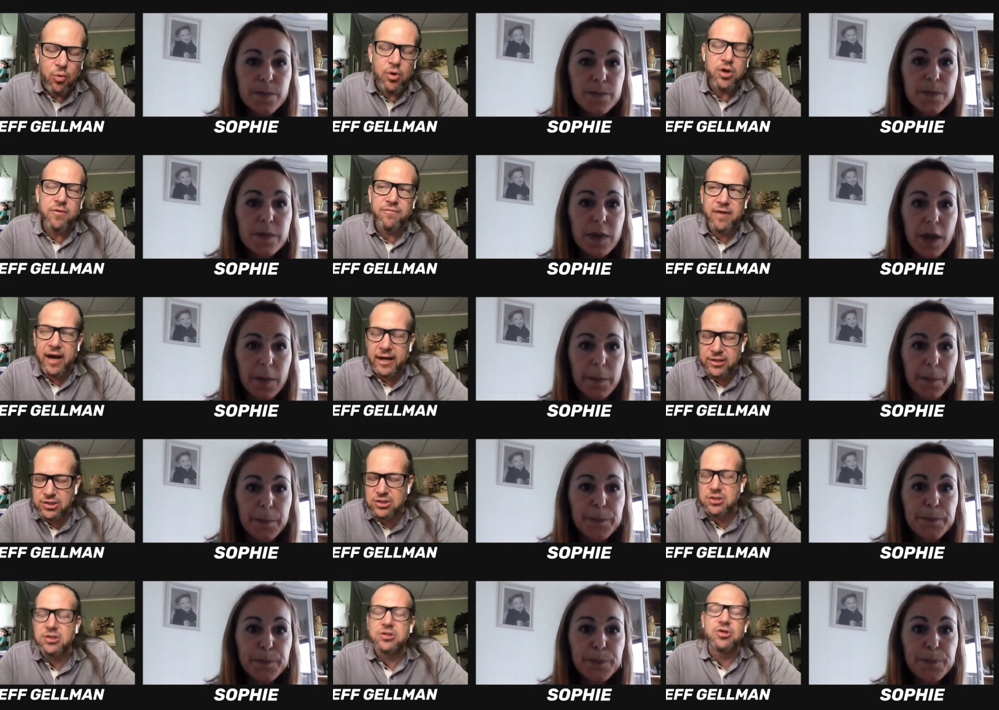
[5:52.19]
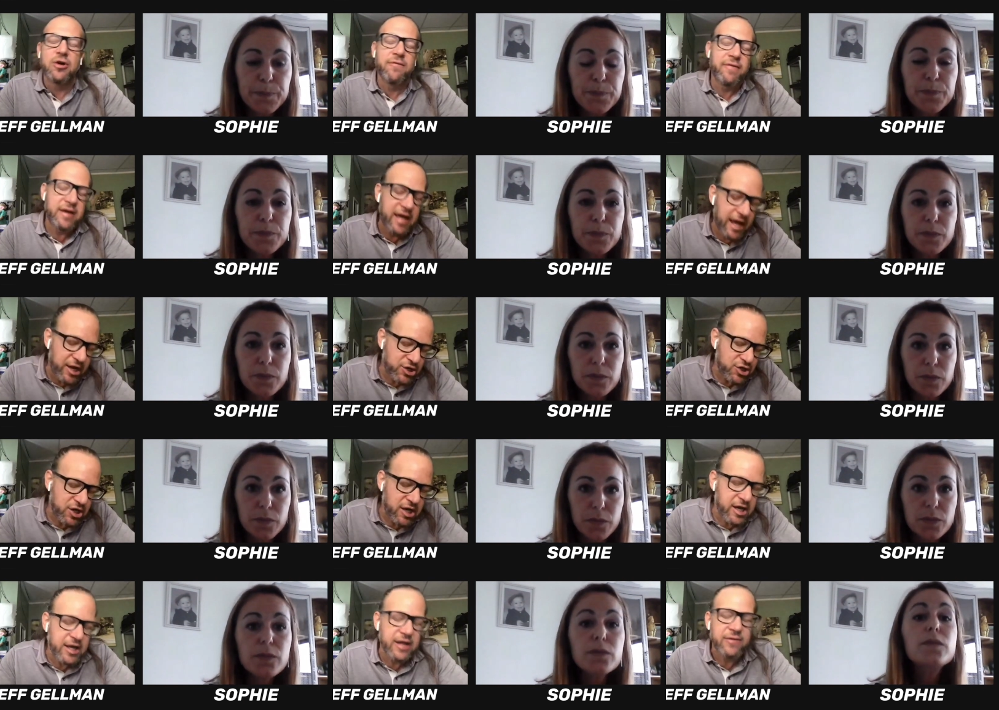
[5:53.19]
Speaker 1: where you've yeah. got
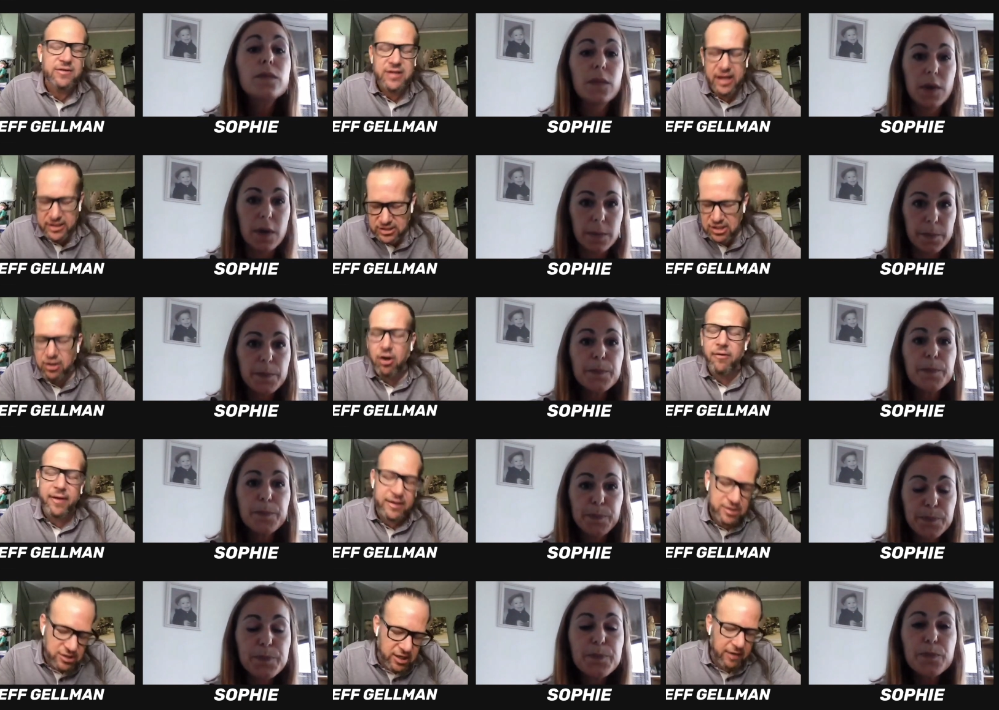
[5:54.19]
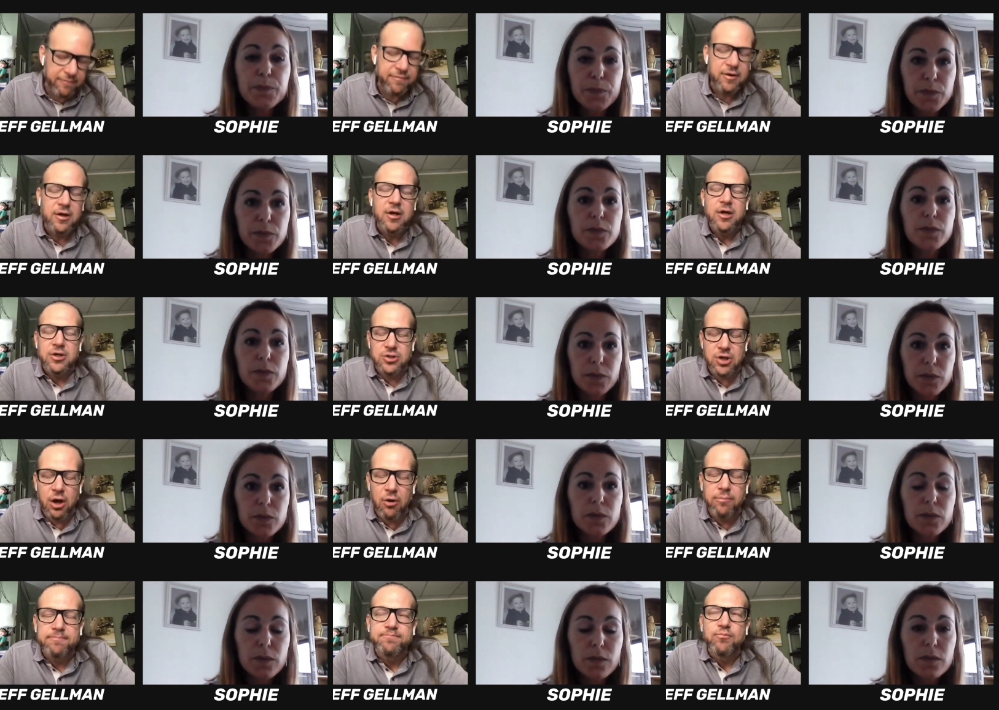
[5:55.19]
certification and tests right. and all that stuff. So
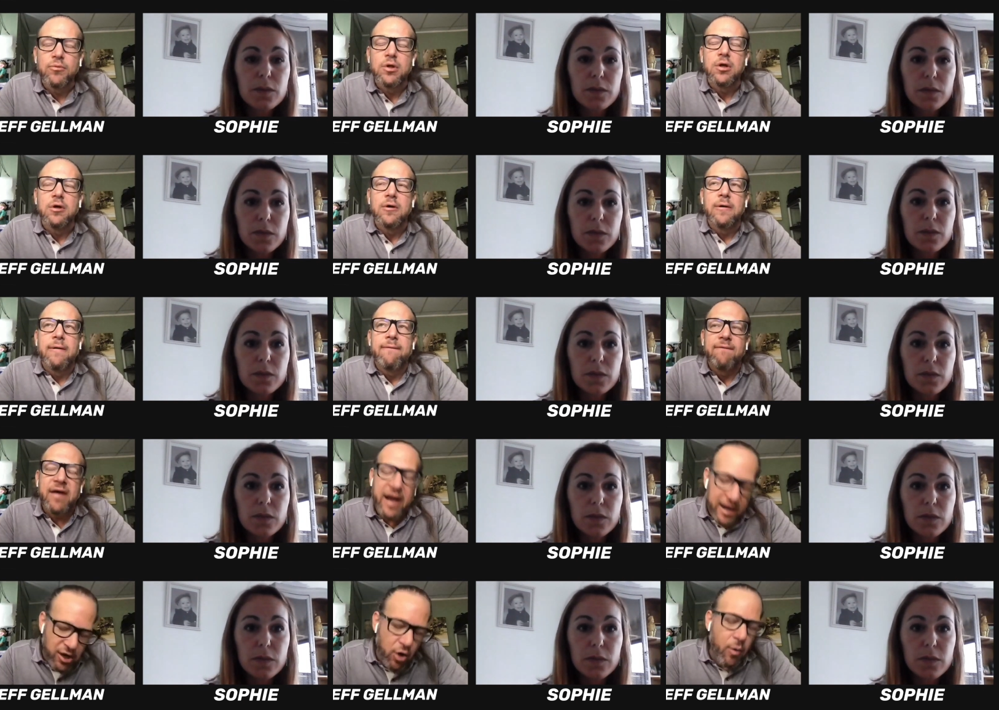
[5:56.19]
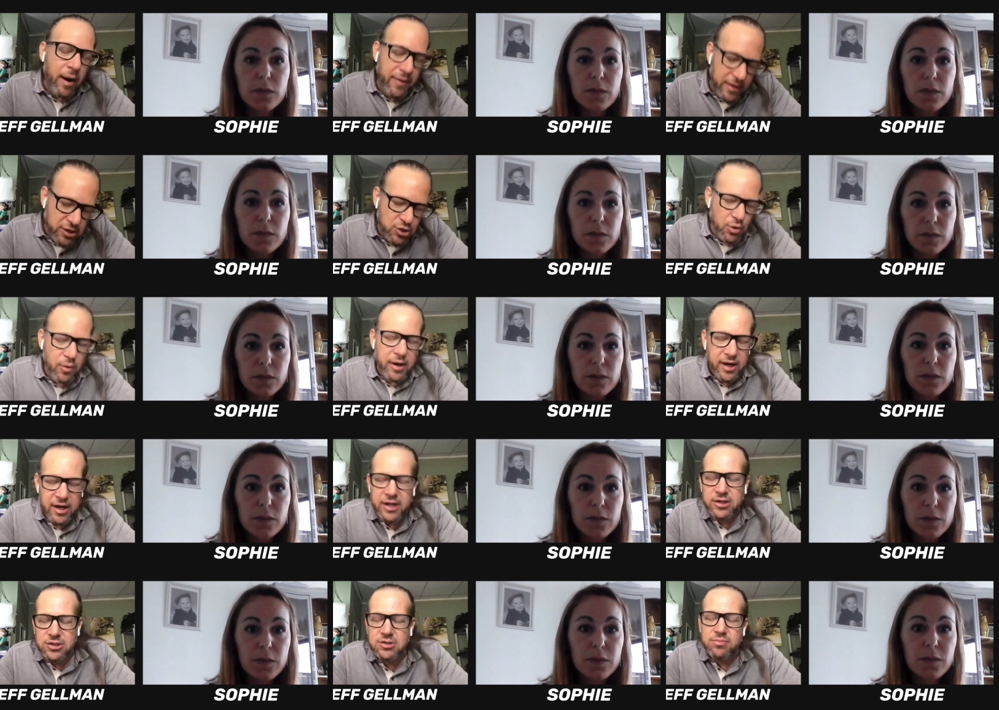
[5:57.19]
and I know why they do it, and
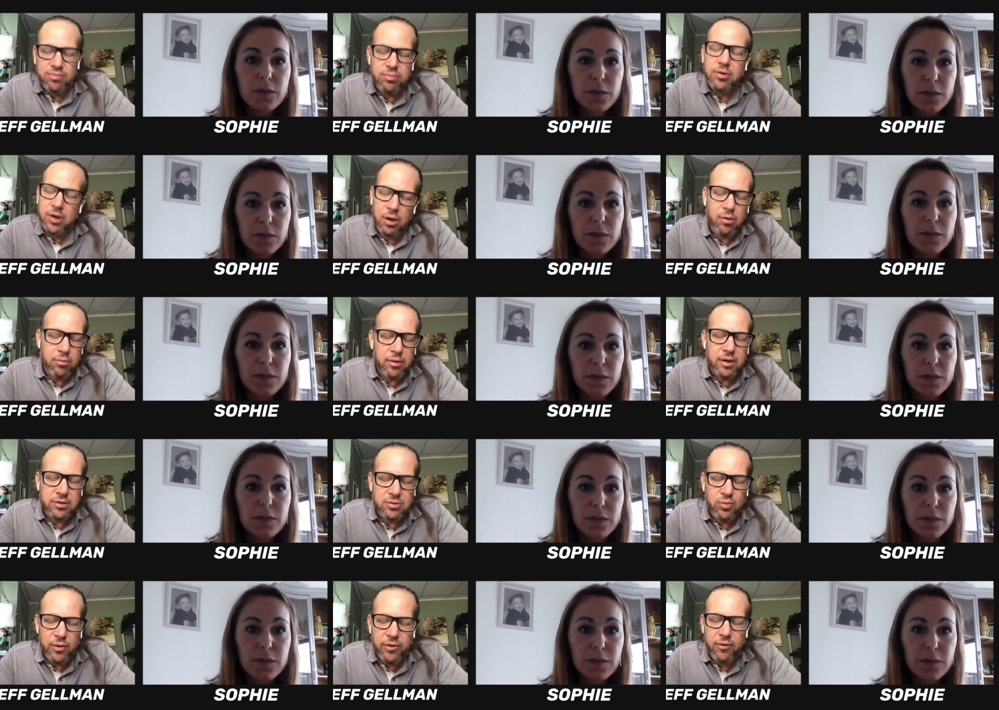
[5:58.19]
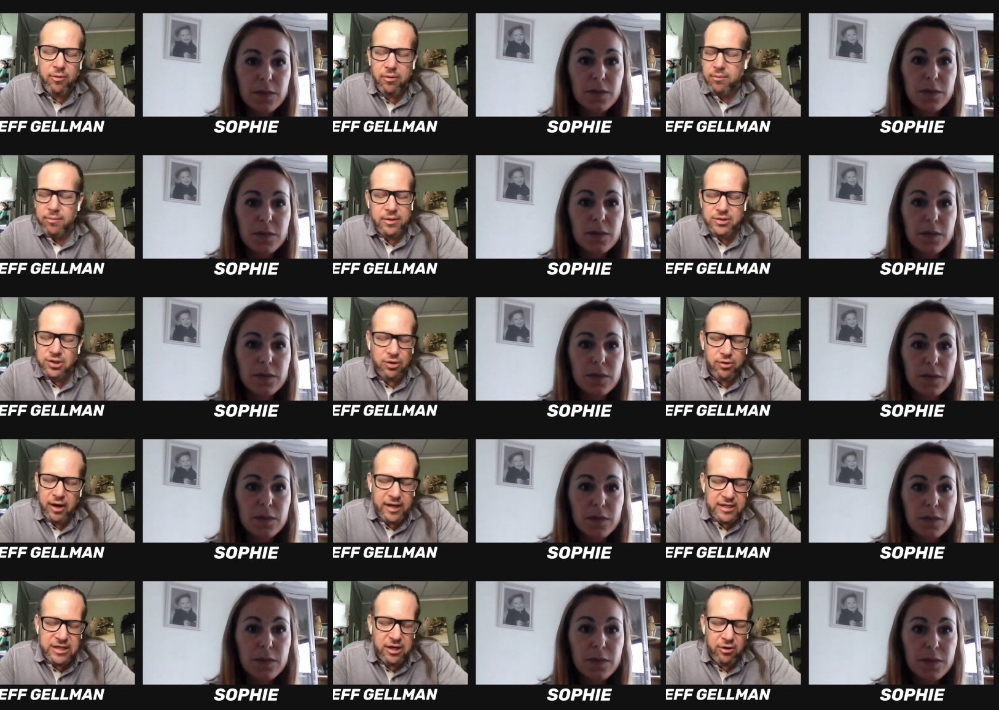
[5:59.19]
it's you know it's whether it's a good
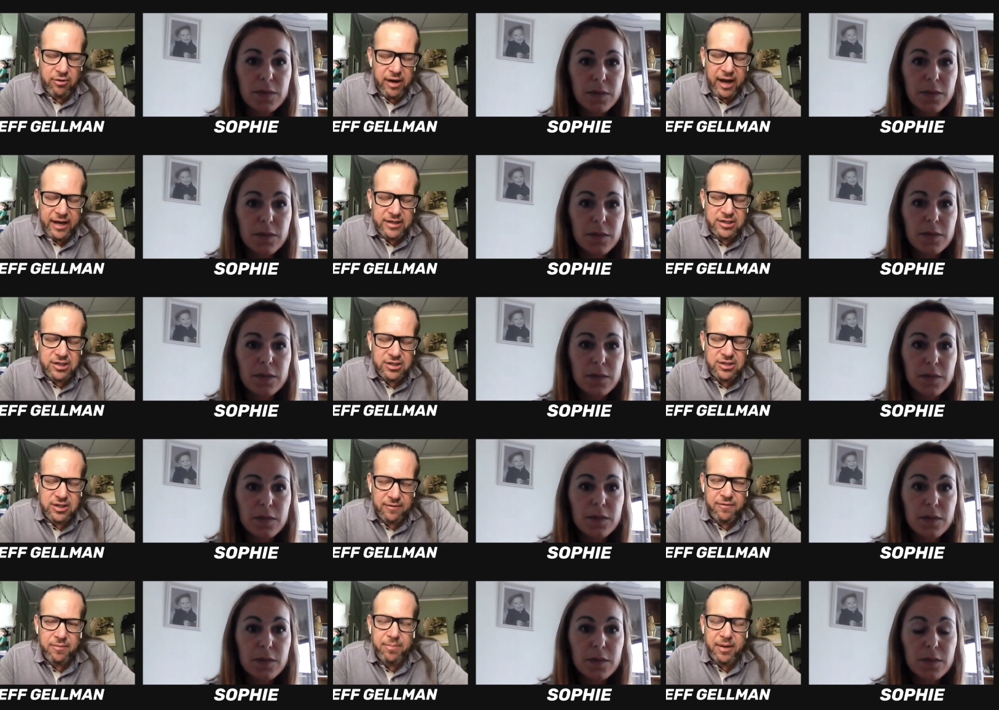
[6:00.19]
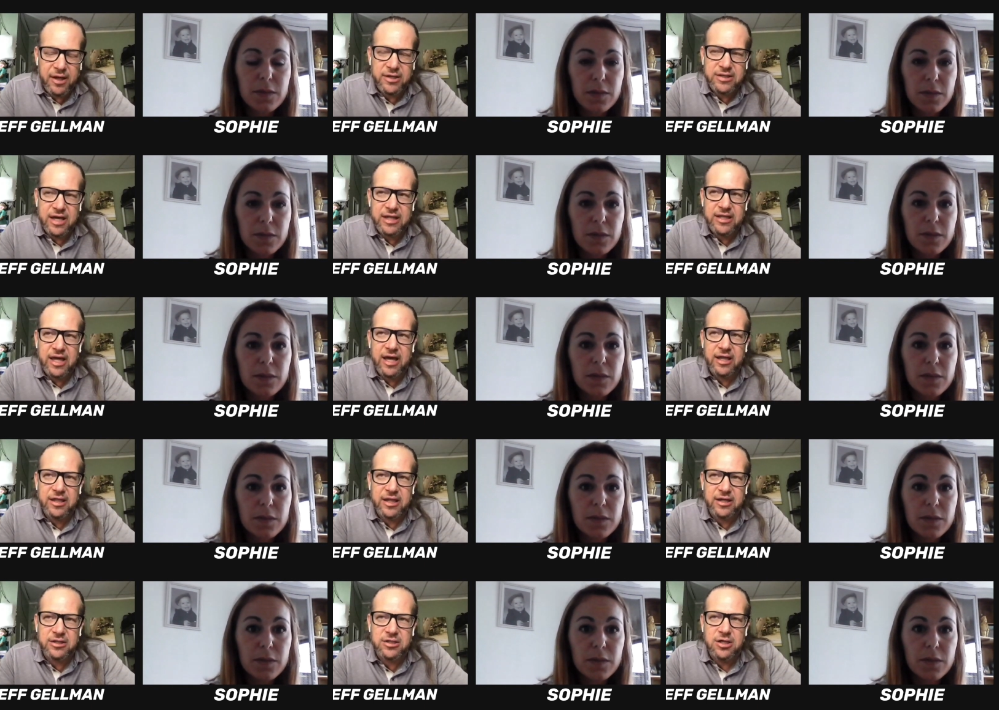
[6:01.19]
idea or not is different because I think
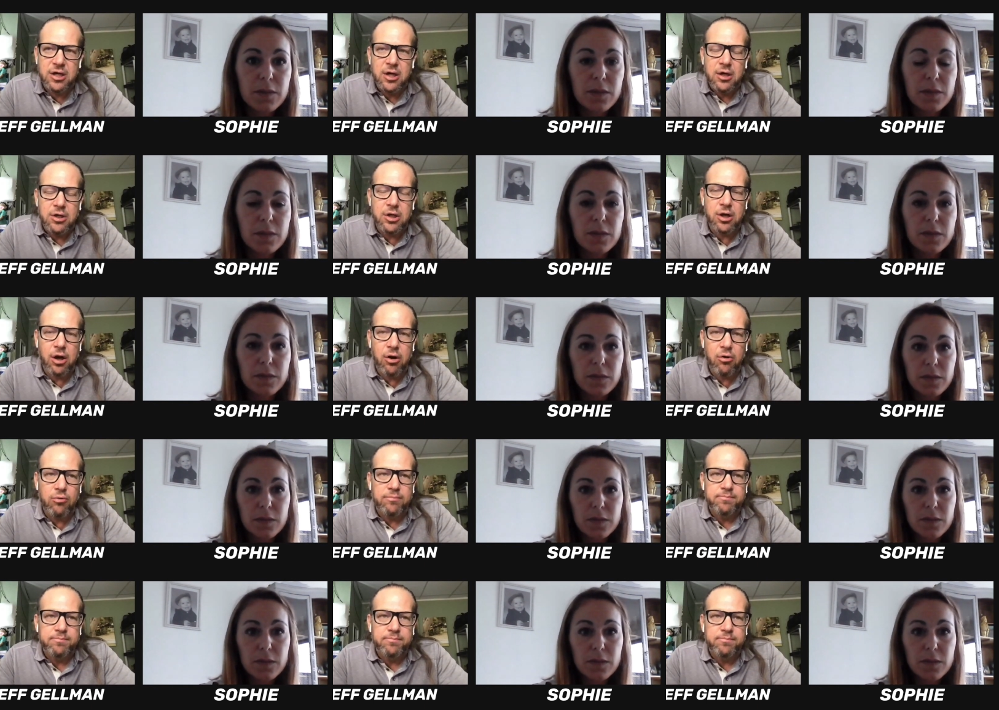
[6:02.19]
that you know